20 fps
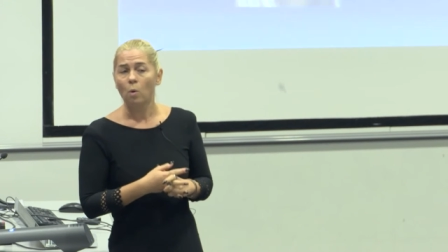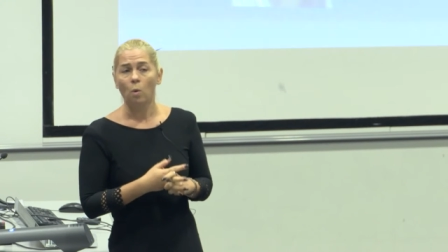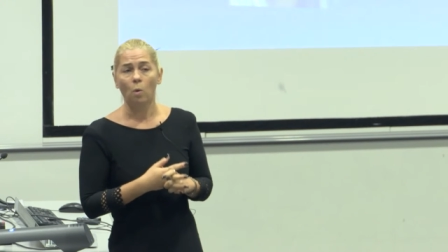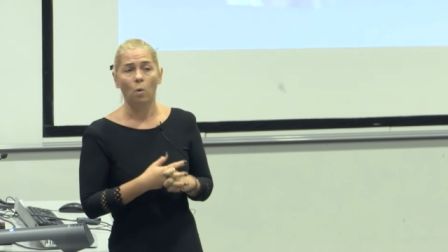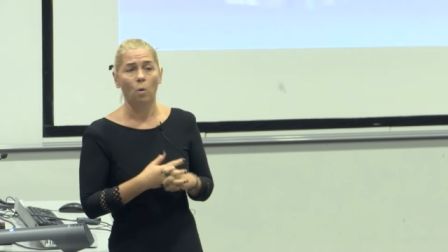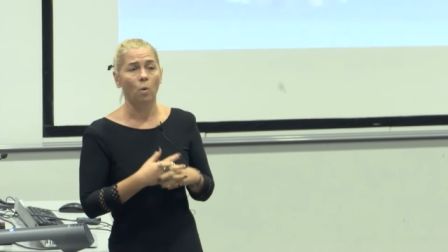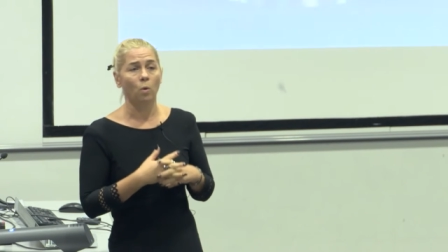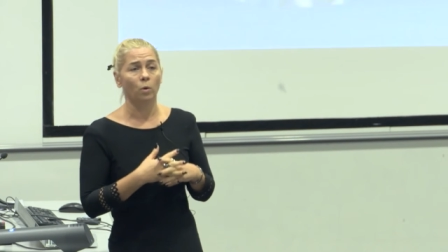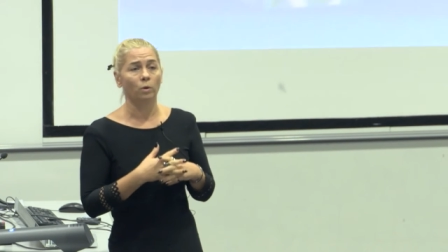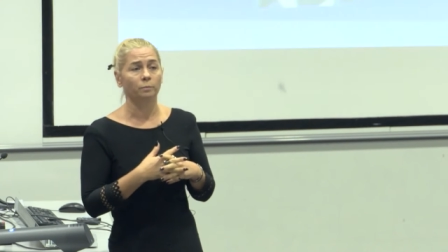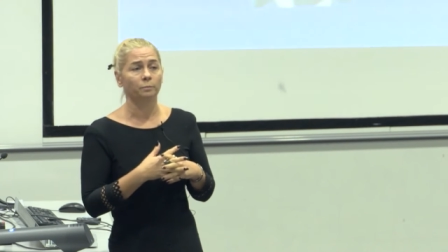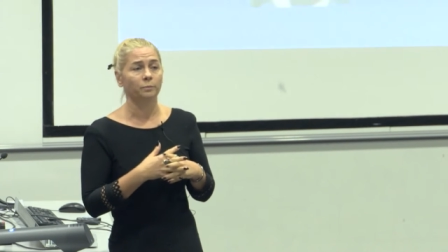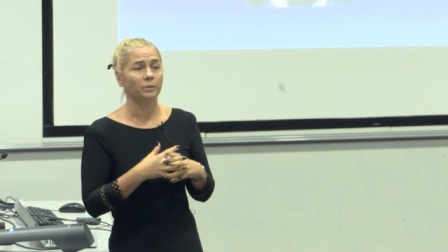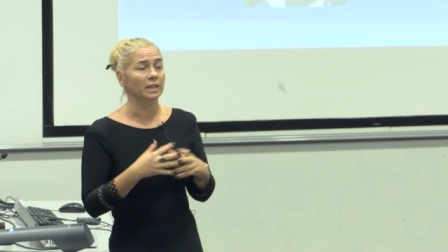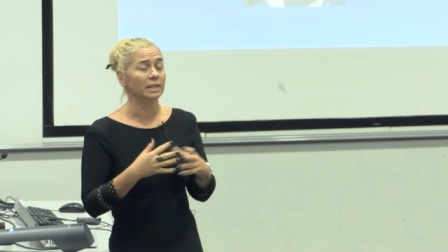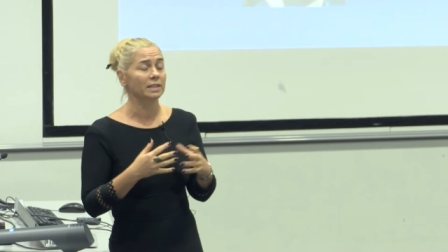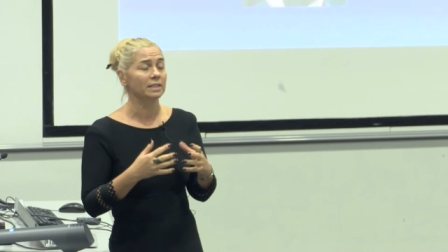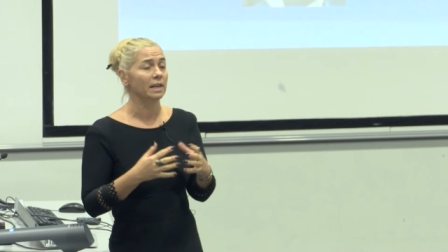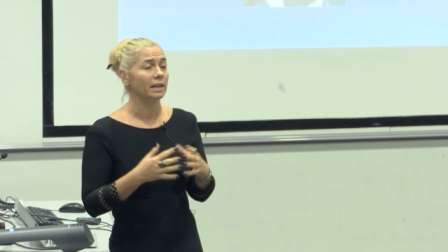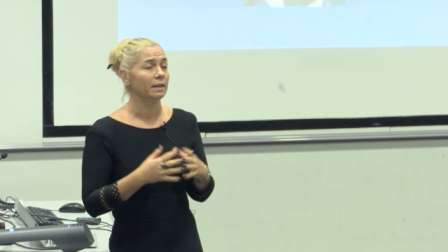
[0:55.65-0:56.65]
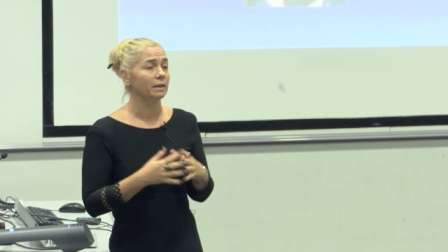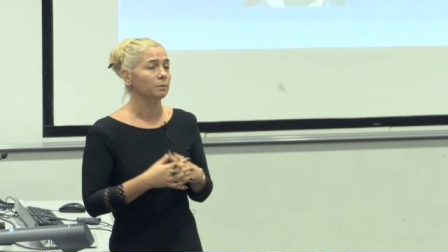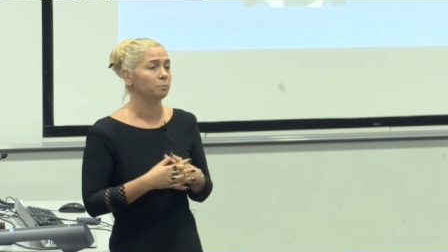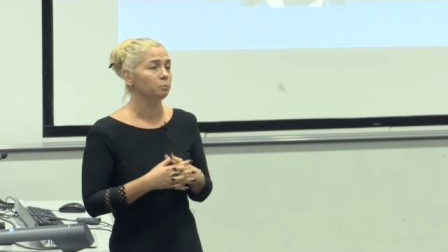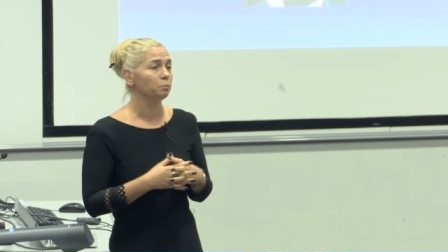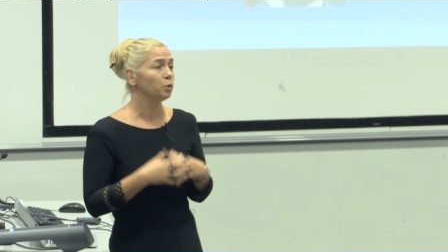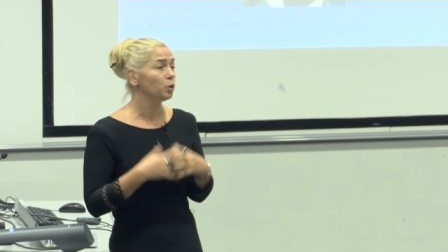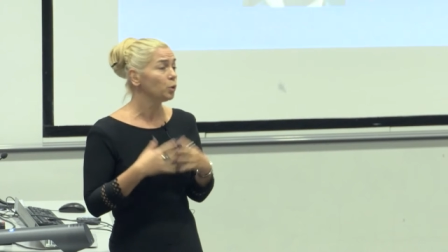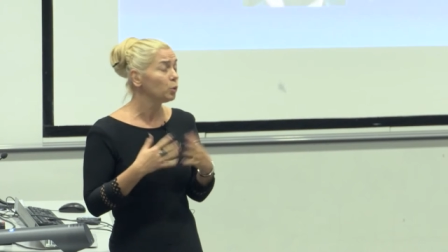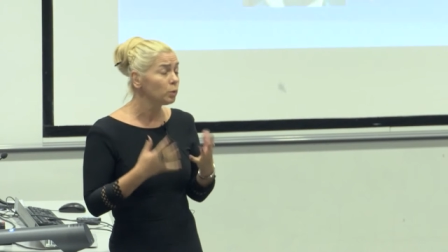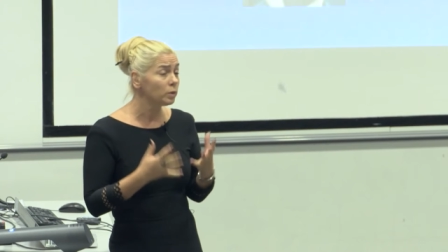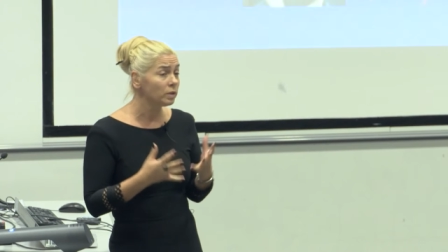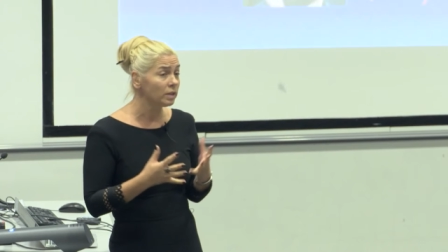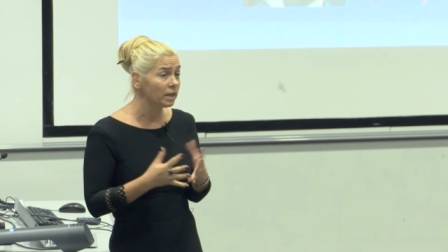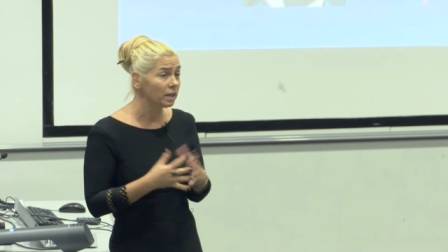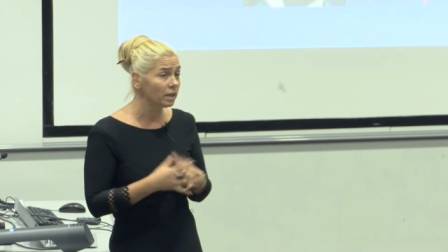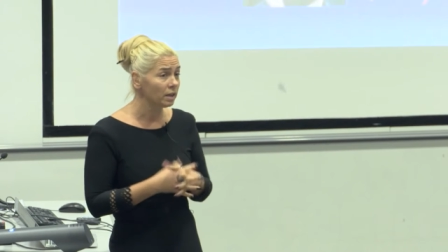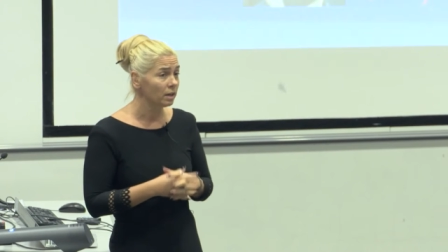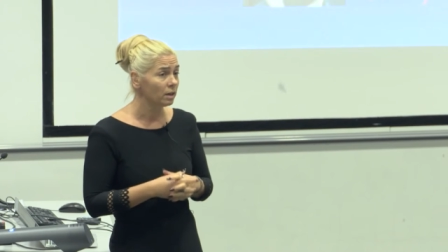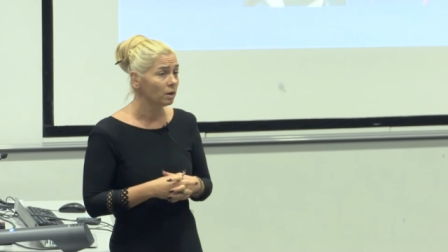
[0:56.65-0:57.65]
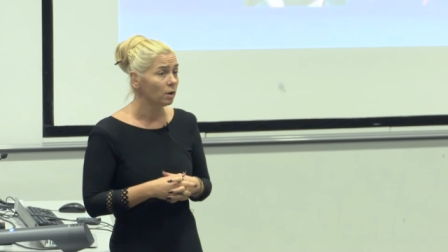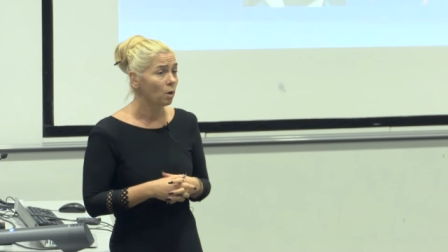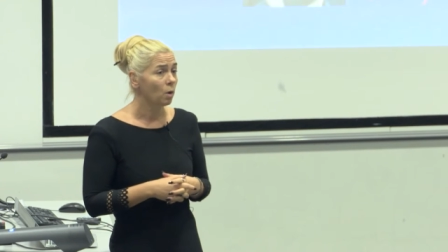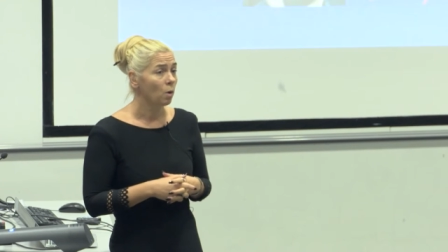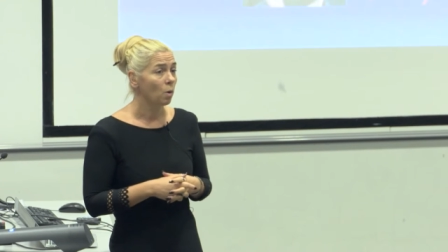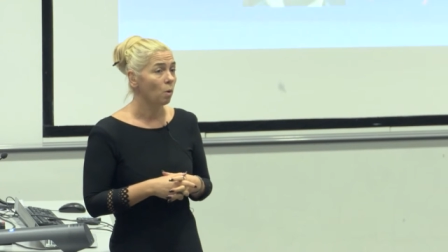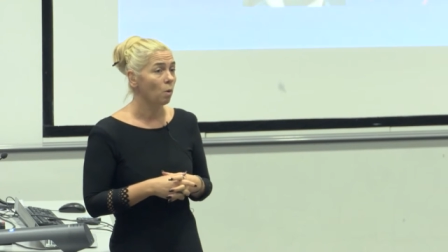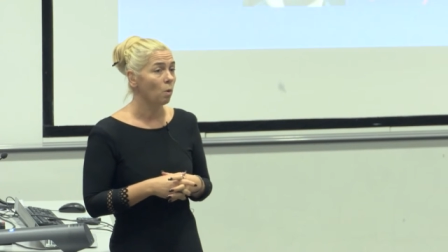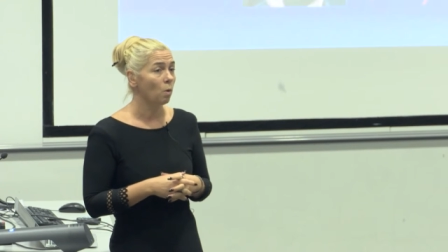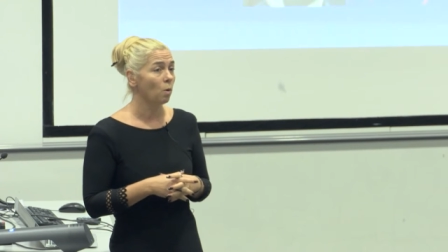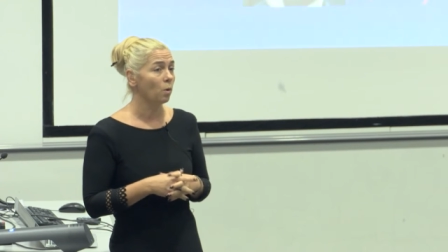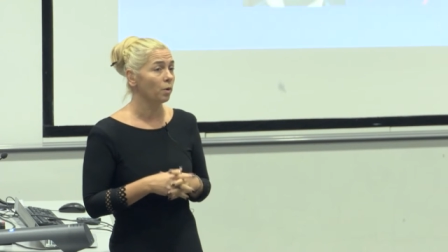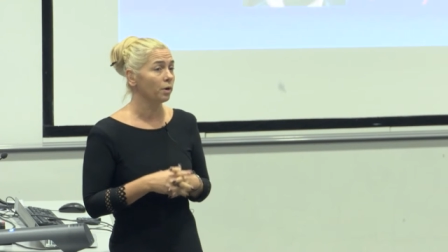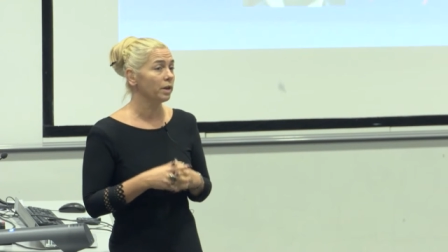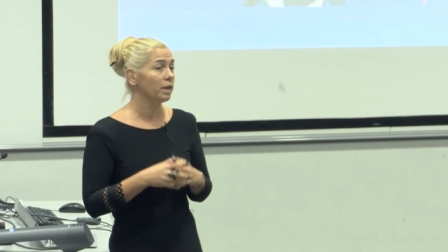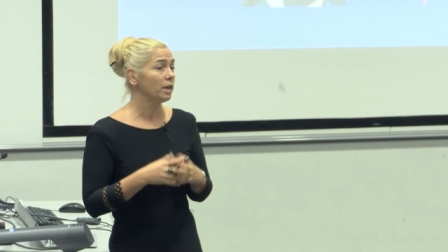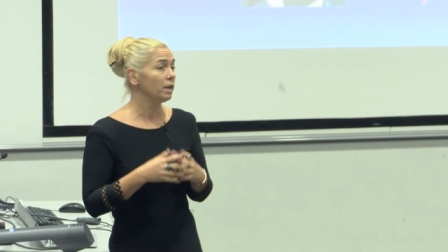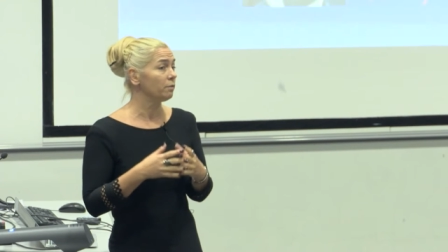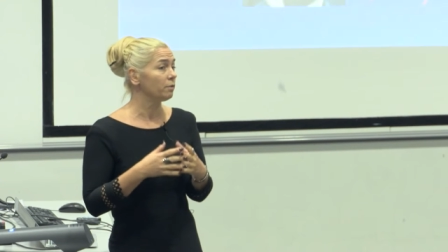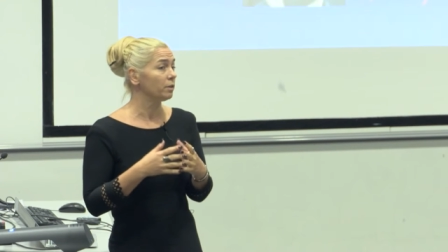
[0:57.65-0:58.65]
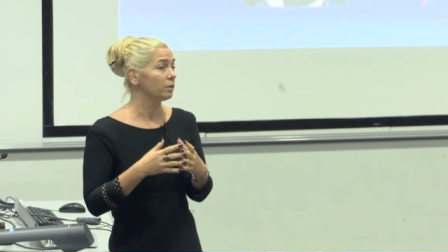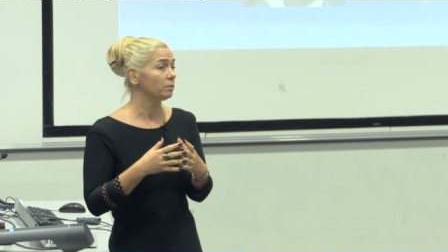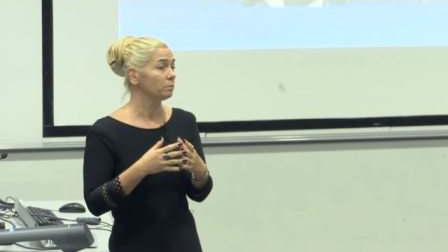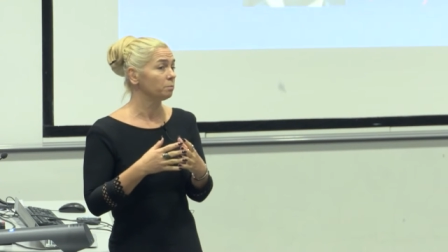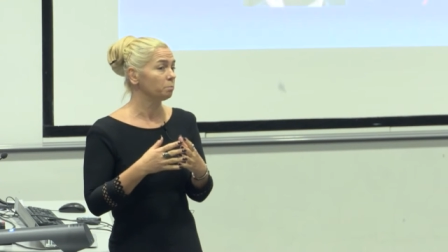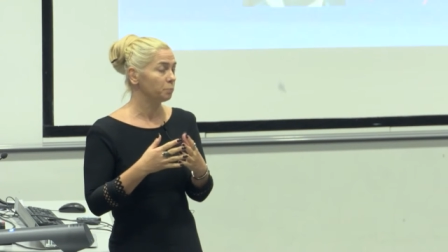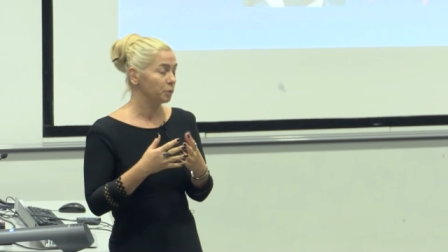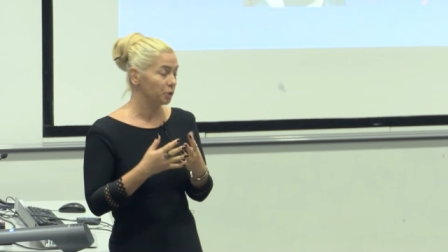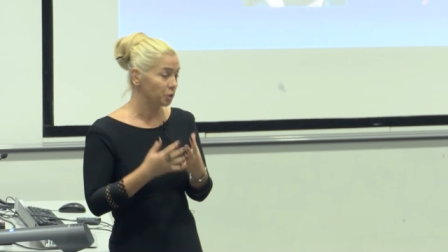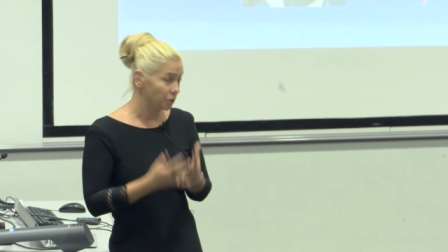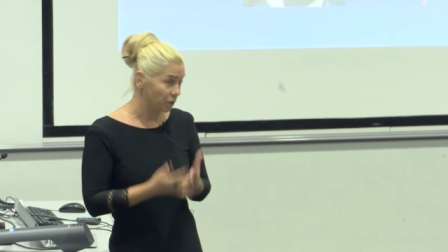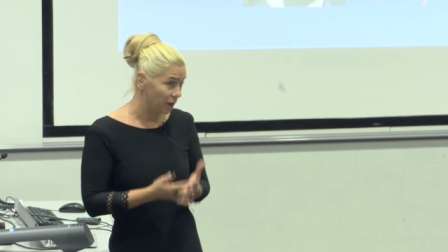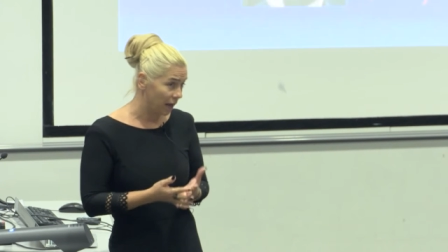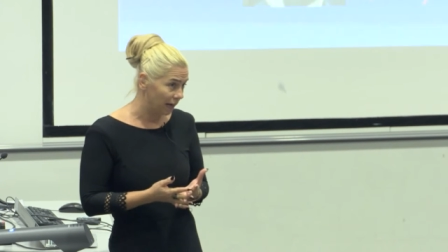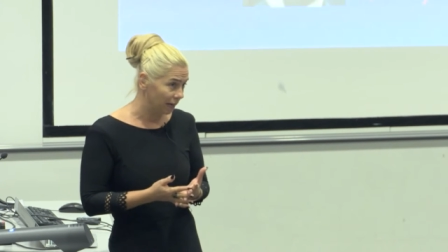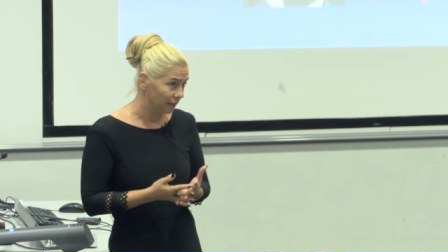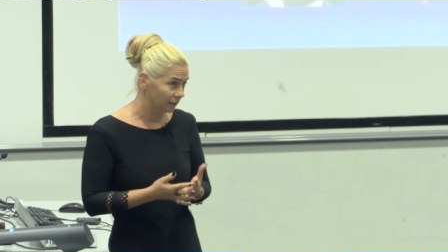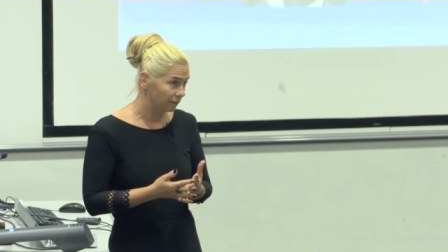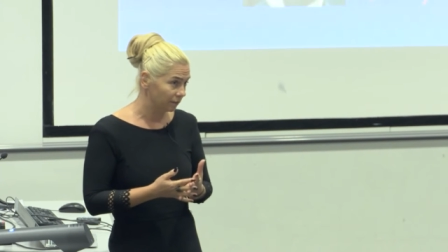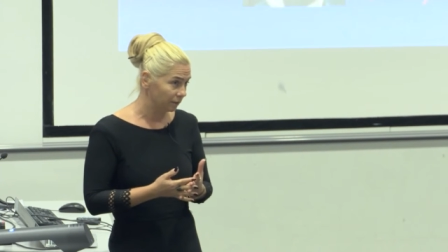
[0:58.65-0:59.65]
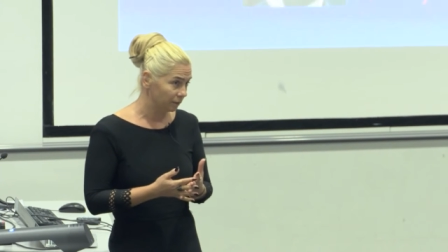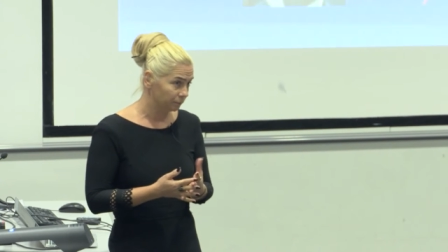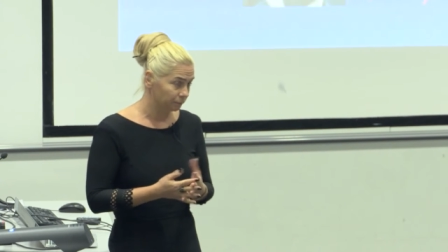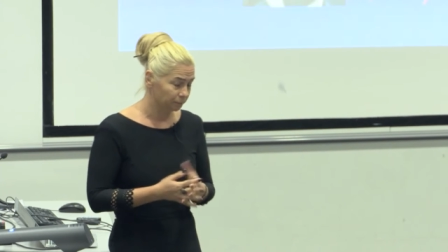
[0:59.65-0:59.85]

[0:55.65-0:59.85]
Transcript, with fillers: or things like beauty or even personality.